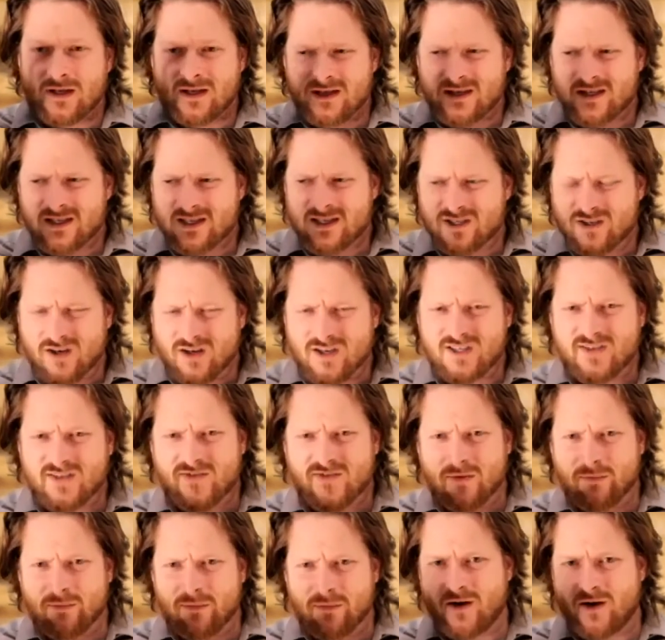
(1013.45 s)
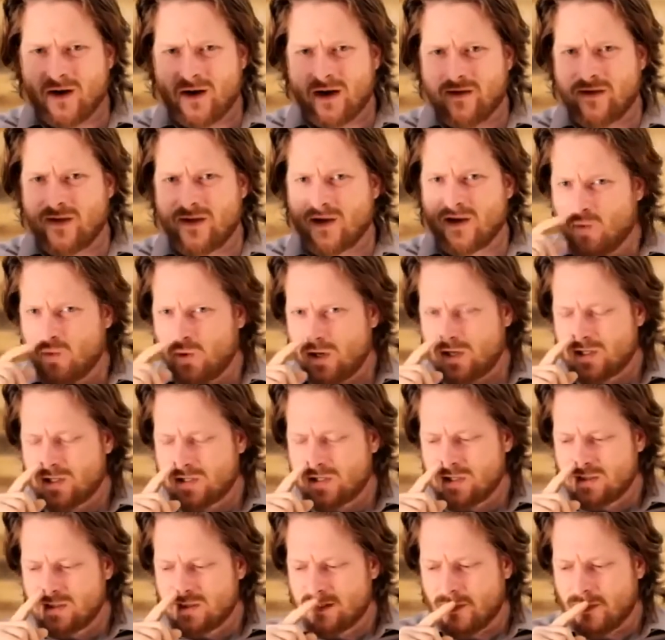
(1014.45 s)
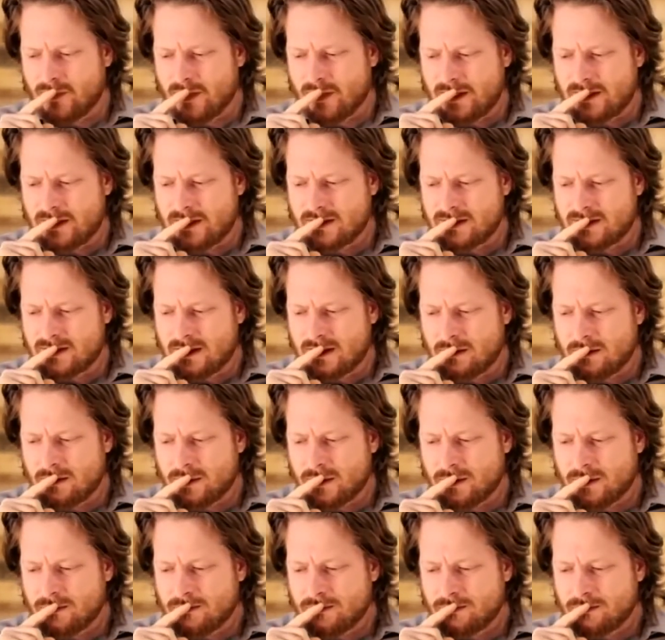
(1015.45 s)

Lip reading: starts from there, and then questions the relationship.